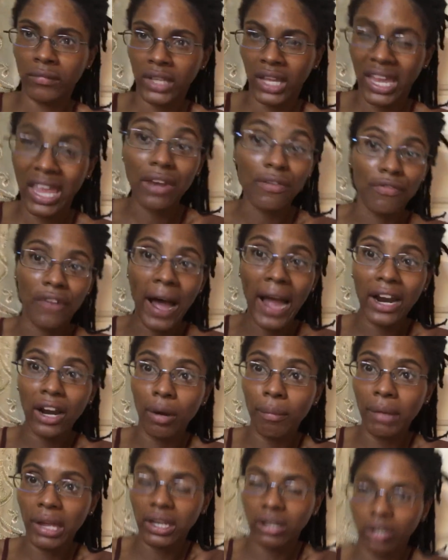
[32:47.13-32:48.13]

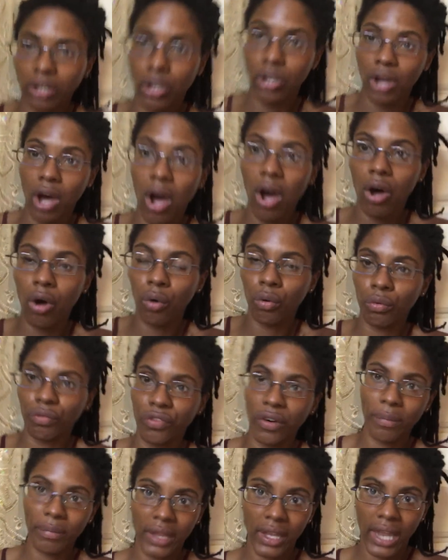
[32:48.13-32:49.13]
environment go
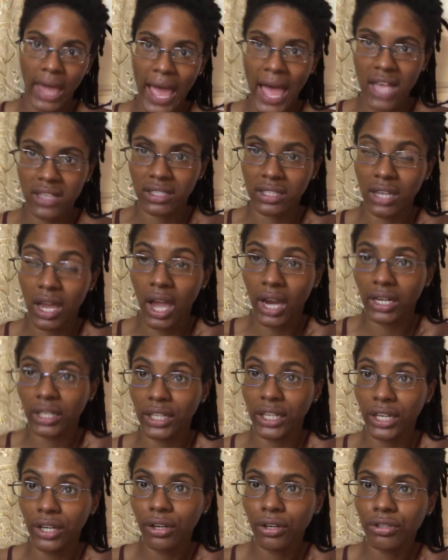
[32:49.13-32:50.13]
from the last 9
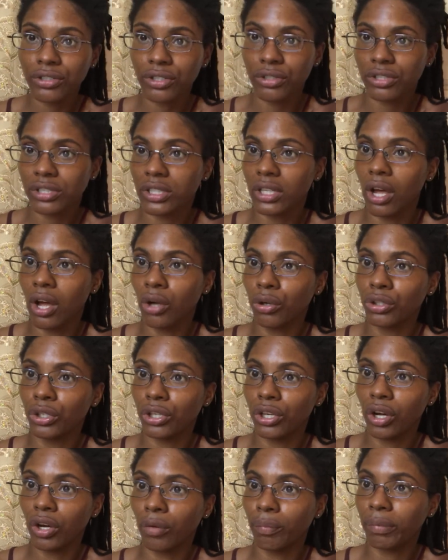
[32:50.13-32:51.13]
years or so. You
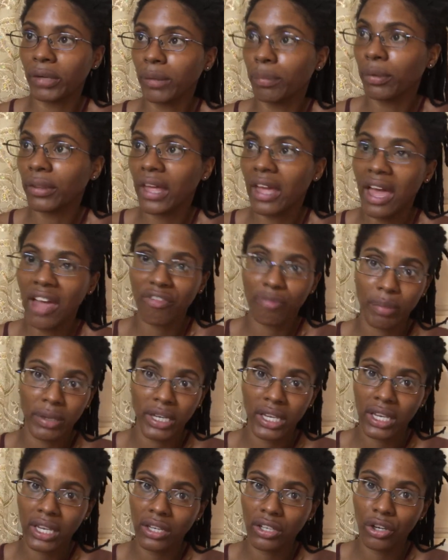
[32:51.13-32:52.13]
know, people that have been
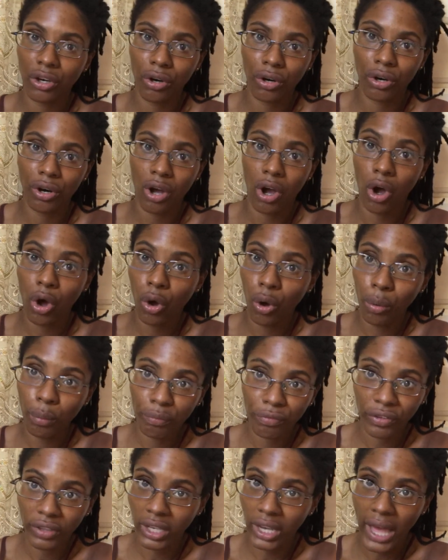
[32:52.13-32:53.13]
in your home
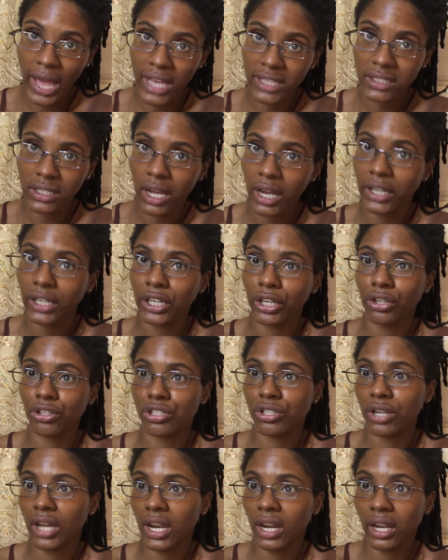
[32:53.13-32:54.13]
for the last 9 years,
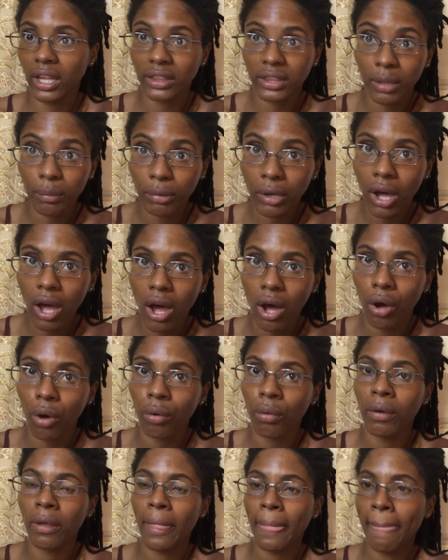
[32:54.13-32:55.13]
you got to let them go.
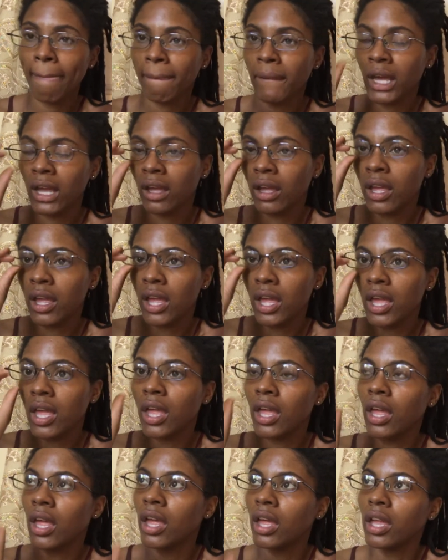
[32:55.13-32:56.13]

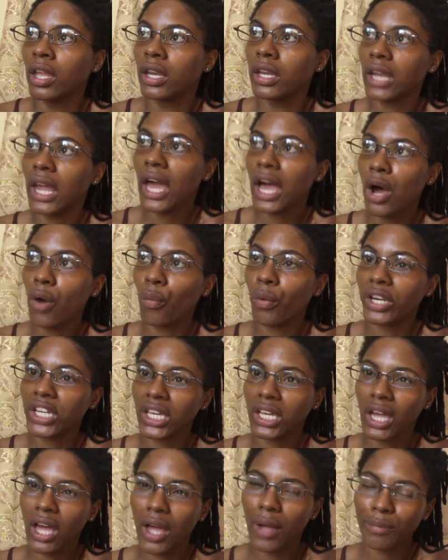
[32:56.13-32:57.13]
Now, when it
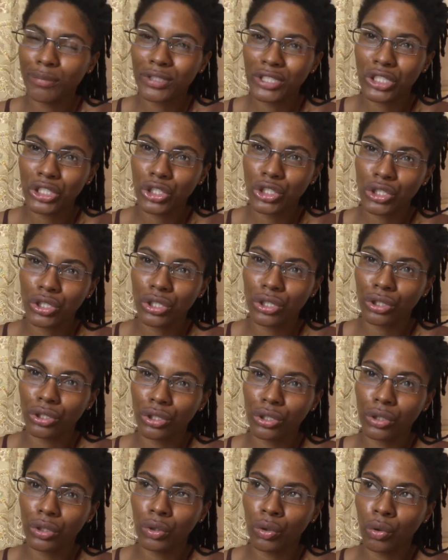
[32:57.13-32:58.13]
comes
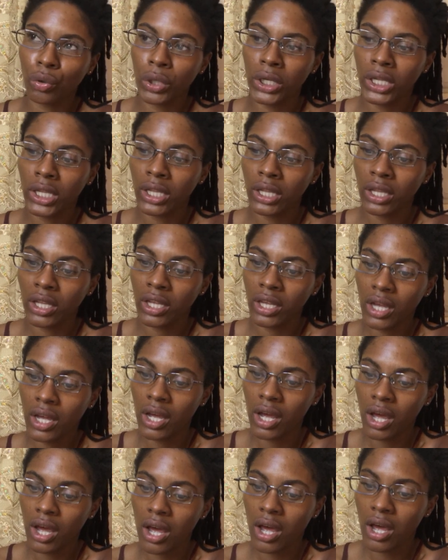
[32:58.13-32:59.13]
to
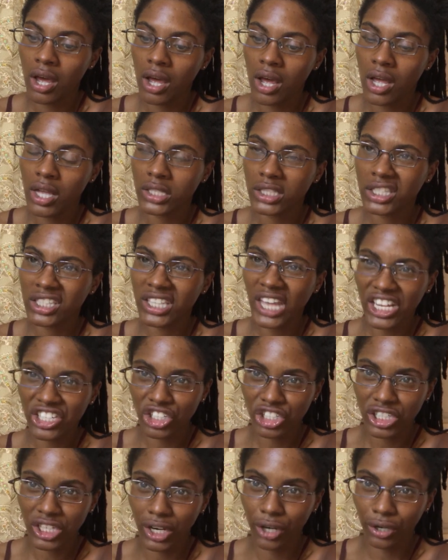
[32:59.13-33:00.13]

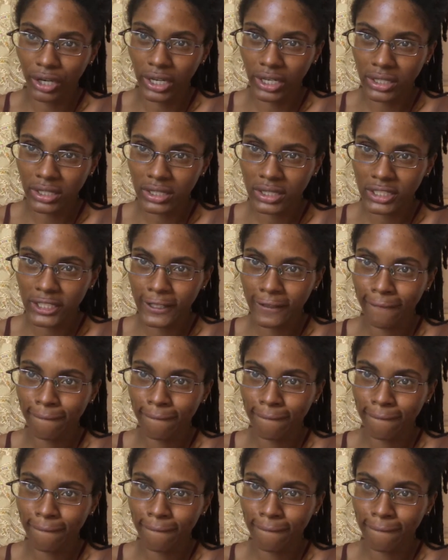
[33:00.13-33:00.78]
Sagittarius,